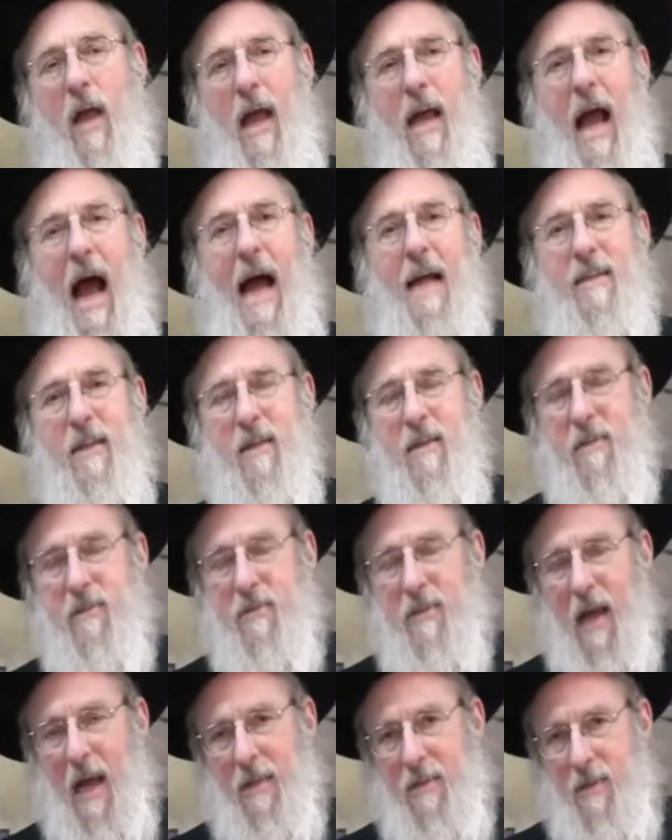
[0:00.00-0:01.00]
Okay, I
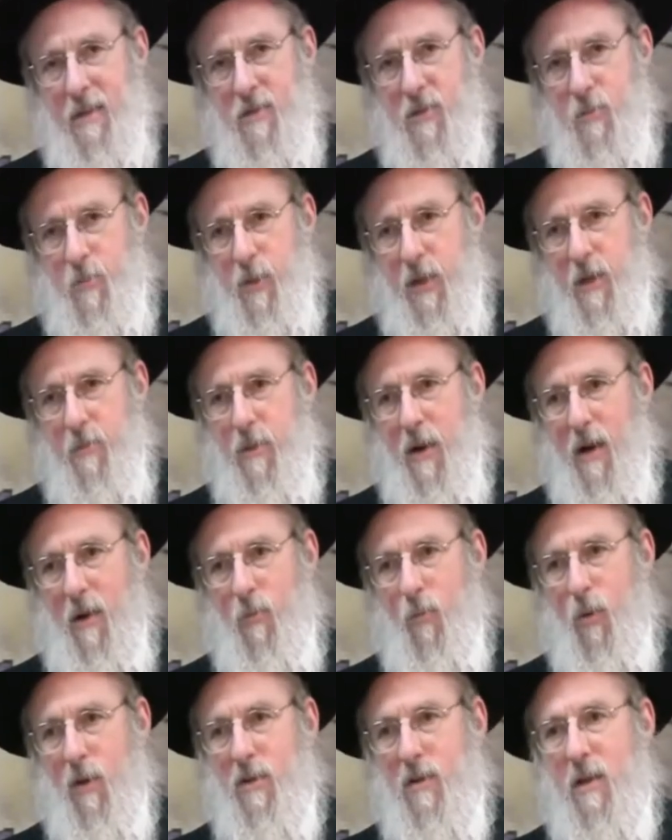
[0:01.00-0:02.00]
didn't. I didn't speak
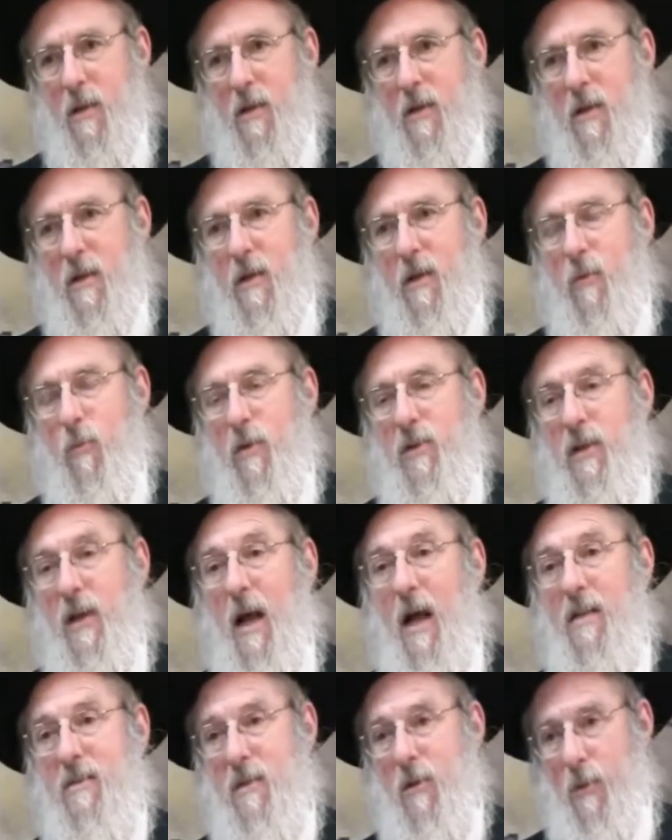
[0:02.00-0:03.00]
about what the what
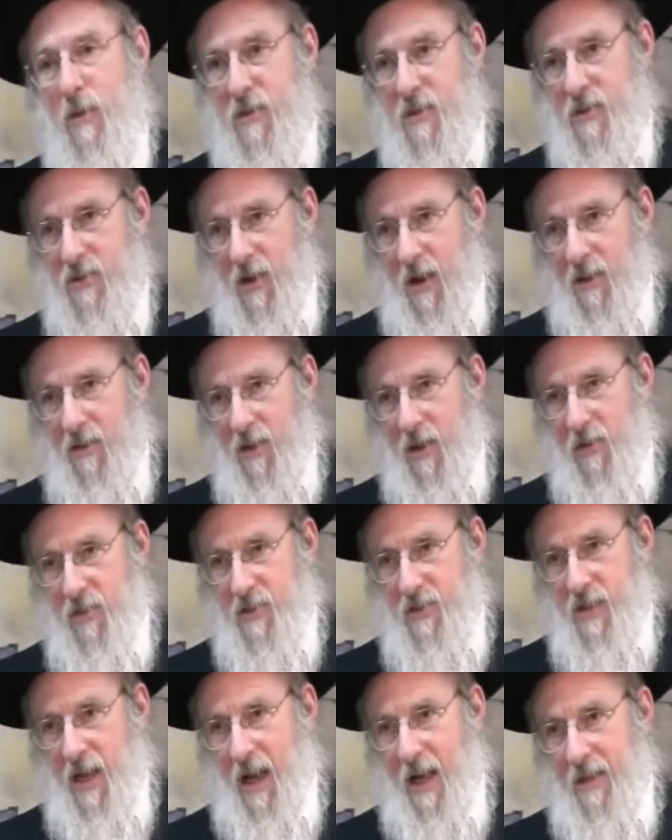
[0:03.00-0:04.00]
the consequences are on the
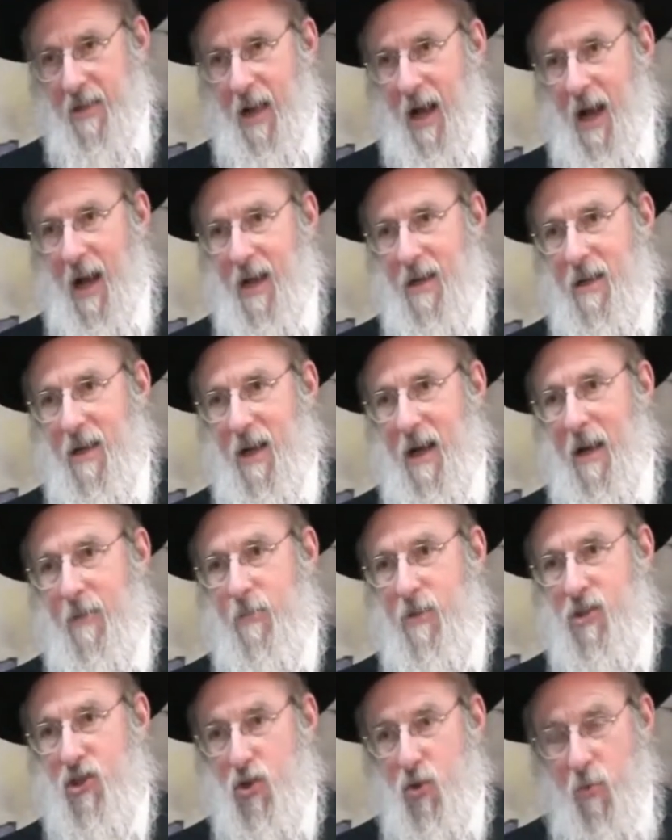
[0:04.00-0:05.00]
other side. I
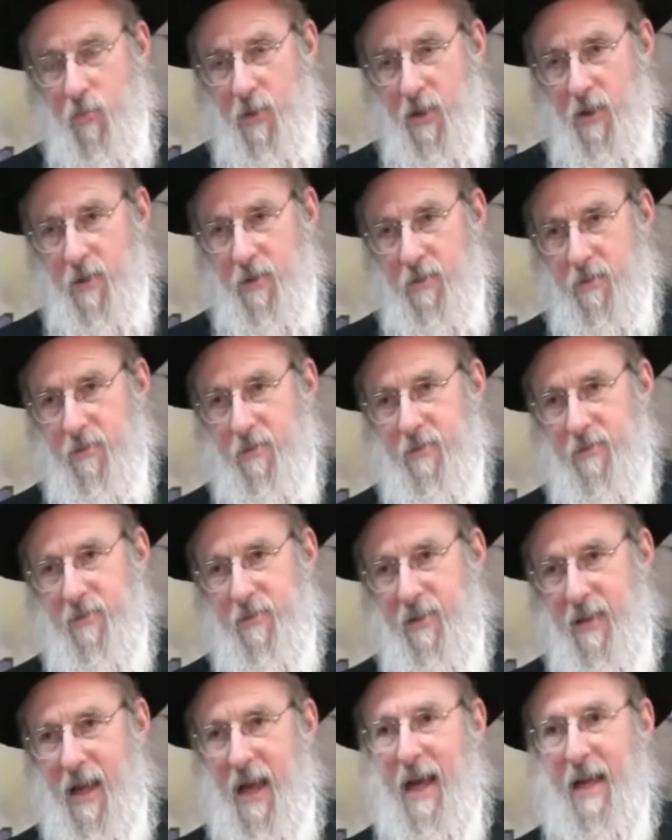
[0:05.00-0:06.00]
I'm assuming
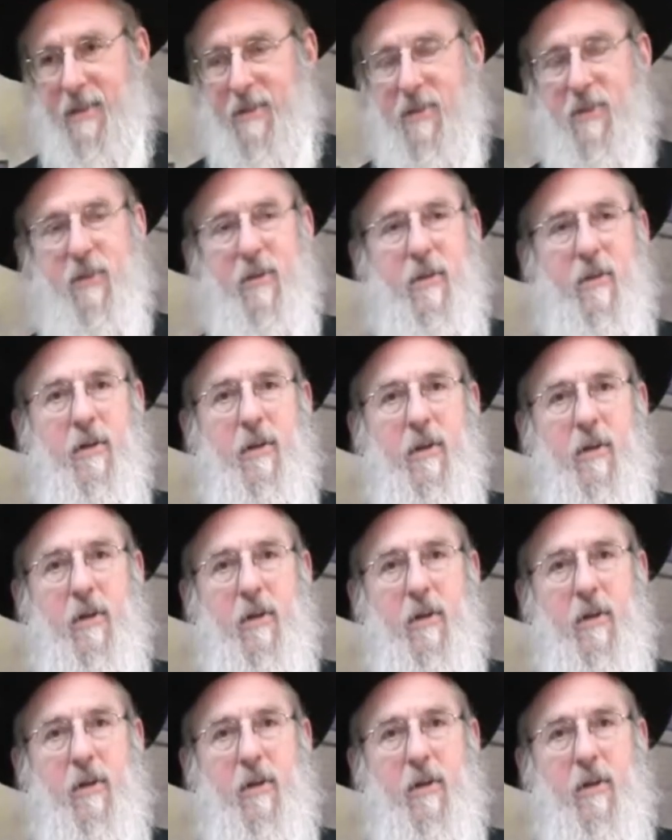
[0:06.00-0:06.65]
that